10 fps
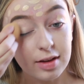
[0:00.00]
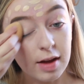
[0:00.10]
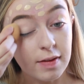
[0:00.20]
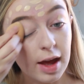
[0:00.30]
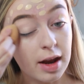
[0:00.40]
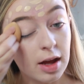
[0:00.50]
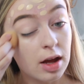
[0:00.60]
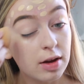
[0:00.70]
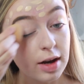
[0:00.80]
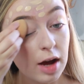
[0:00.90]
And then
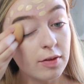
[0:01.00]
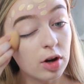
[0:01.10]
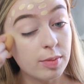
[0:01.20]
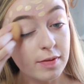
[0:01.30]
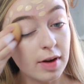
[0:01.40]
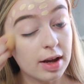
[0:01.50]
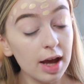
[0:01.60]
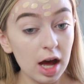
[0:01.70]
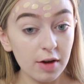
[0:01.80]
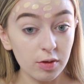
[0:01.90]
now I've got to be very
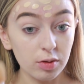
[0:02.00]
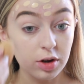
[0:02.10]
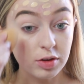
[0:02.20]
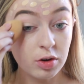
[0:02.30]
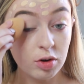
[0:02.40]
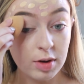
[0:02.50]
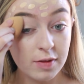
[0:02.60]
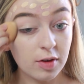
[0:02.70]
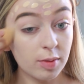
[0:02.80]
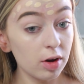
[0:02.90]
careful because I normally
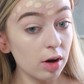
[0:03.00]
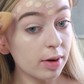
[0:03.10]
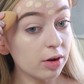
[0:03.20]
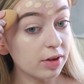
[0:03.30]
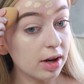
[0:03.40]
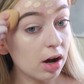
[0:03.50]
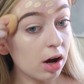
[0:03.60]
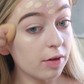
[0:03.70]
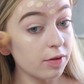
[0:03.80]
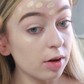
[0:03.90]
fill my eyebrows in
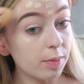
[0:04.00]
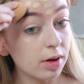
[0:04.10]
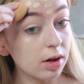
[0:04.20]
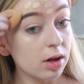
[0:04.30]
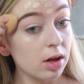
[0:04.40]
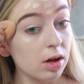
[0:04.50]
after, but